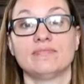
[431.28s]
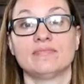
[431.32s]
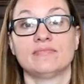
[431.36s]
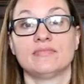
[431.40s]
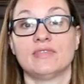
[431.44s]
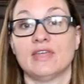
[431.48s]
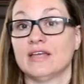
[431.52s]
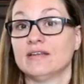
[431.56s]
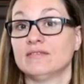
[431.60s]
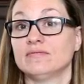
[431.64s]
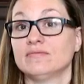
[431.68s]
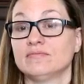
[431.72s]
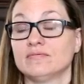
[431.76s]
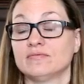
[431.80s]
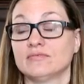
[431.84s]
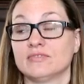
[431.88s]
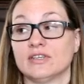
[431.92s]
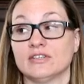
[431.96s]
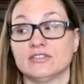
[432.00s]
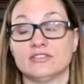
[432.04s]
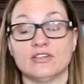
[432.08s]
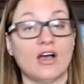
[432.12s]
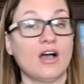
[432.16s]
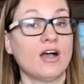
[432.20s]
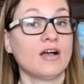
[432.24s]
Then
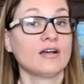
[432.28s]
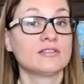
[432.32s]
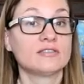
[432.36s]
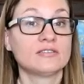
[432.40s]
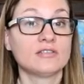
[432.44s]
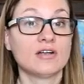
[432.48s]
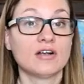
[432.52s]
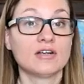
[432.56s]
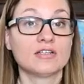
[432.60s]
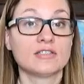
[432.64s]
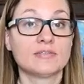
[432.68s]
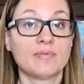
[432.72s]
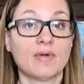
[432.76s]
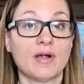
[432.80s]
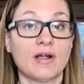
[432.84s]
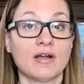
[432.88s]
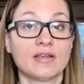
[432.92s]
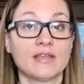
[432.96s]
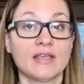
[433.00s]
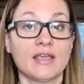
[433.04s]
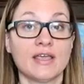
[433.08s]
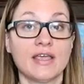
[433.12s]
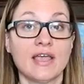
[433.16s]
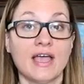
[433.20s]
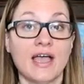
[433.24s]
the dog starts
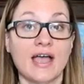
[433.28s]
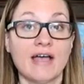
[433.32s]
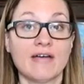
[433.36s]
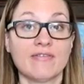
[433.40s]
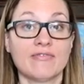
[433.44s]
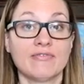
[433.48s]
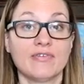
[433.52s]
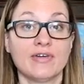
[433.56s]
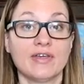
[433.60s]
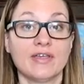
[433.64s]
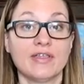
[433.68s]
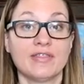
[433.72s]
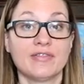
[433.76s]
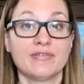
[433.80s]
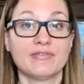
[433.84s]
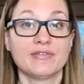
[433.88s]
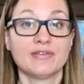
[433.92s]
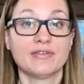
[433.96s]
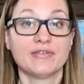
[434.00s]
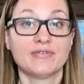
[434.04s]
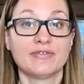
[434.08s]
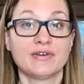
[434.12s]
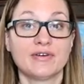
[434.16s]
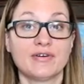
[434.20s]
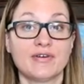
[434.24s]
barking halfway
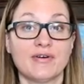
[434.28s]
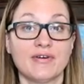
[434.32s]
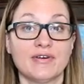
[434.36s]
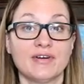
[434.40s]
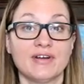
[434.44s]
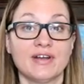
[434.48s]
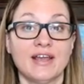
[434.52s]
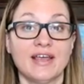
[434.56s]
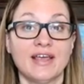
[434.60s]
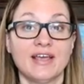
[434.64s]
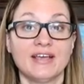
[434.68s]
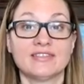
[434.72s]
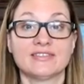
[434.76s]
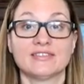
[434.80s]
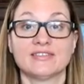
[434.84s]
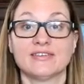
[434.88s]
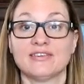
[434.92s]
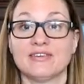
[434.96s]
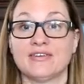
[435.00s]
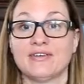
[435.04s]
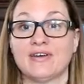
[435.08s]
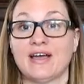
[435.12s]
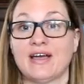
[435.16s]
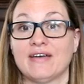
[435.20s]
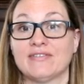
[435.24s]
through the recording, so
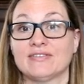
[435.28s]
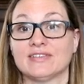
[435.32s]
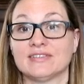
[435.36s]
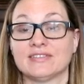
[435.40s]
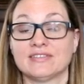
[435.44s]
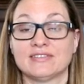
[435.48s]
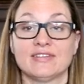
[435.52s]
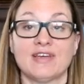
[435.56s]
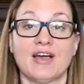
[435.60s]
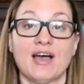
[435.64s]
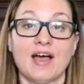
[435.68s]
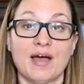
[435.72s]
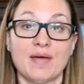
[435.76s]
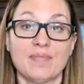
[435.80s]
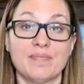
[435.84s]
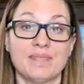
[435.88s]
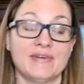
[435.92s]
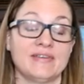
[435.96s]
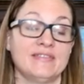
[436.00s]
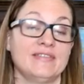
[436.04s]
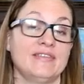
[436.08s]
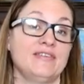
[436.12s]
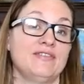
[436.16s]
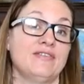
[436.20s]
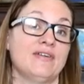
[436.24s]
you have to
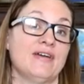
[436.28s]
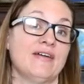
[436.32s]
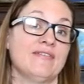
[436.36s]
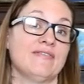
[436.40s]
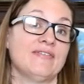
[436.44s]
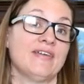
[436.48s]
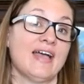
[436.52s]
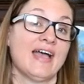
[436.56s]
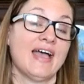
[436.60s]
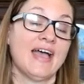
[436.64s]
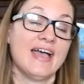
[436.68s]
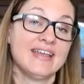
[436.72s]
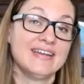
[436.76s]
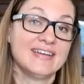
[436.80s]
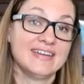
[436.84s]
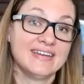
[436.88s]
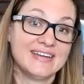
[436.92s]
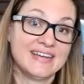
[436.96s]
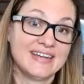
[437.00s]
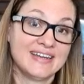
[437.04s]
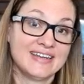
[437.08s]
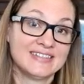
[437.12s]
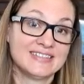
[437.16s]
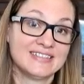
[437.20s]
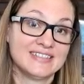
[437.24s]
stop, and then you have
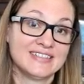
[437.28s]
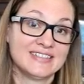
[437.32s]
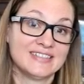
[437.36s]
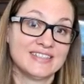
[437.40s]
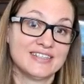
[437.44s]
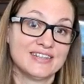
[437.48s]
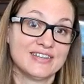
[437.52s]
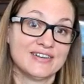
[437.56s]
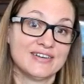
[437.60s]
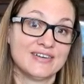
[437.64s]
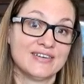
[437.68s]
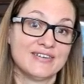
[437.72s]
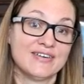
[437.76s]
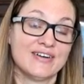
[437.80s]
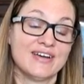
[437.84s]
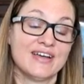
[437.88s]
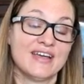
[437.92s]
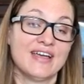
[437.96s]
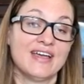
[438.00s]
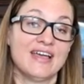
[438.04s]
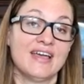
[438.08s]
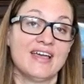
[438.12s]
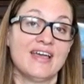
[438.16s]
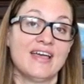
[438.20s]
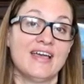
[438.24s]
editing to do
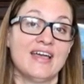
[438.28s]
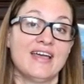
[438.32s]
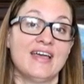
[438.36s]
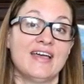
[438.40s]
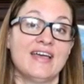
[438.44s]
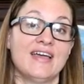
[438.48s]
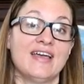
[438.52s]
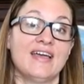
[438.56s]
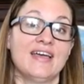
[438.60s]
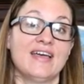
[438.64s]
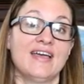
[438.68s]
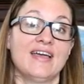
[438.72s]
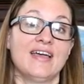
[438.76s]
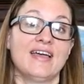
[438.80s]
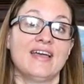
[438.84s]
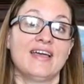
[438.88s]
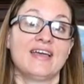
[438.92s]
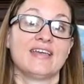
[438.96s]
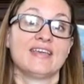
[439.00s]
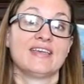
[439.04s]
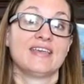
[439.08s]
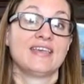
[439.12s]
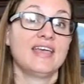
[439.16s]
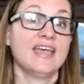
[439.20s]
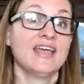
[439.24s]

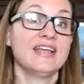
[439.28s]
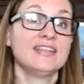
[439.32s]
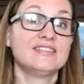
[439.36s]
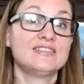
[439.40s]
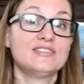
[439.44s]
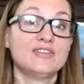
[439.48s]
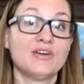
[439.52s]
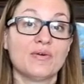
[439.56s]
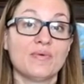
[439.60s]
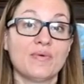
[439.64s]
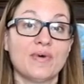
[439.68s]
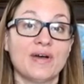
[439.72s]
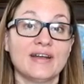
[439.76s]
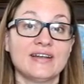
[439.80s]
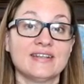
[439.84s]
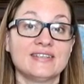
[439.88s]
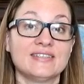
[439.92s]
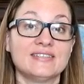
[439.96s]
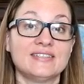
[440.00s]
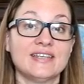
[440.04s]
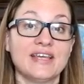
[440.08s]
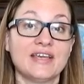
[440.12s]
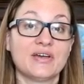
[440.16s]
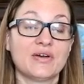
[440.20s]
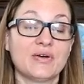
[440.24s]
kids don't want to
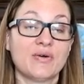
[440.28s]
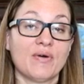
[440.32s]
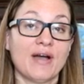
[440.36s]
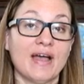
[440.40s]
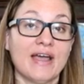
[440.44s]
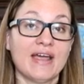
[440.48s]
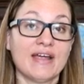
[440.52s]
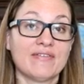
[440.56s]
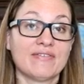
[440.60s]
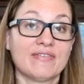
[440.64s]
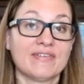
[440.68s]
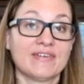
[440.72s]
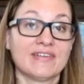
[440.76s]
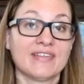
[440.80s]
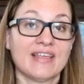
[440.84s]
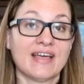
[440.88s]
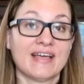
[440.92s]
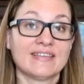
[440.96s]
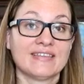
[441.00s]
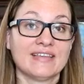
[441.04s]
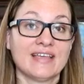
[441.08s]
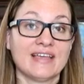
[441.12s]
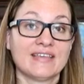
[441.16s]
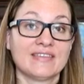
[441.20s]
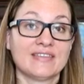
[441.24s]
stay quiet for
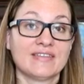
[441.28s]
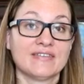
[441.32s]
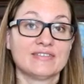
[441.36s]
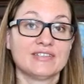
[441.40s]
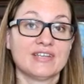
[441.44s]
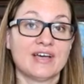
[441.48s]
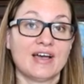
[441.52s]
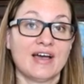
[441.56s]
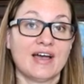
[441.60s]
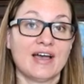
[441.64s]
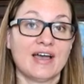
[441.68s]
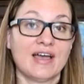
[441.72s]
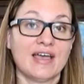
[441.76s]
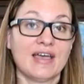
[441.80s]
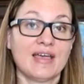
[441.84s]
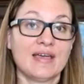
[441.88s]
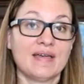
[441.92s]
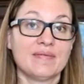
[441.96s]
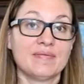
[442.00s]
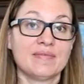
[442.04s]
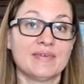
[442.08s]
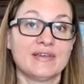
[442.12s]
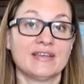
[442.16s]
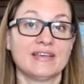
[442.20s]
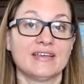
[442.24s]
that length of
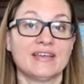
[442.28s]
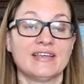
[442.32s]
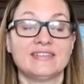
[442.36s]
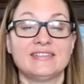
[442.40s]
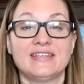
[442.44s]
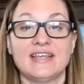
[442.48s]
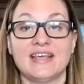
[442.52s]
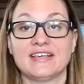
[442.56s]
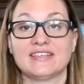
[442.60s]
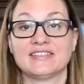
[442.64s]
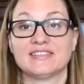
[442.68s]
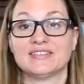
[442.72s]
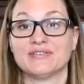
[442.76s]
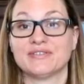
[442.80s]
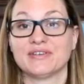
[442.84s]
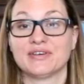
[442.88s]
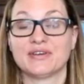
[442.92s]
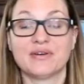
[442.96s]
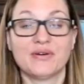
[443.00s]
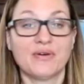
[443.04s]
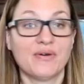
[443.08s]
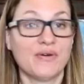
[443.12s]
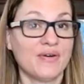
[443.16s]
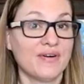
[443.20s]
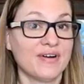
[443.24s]
time it takes to
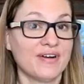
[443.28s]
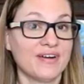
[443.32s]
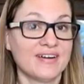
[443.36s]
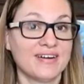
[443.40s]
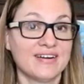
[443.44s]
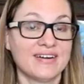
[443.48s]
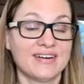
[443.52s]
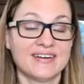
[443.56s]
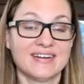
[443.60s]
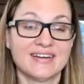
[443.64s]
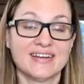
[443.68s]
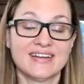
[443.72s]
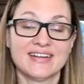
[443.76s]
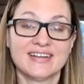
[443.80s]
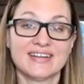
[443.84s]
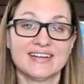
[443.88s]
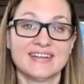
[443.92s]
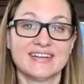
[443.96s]
record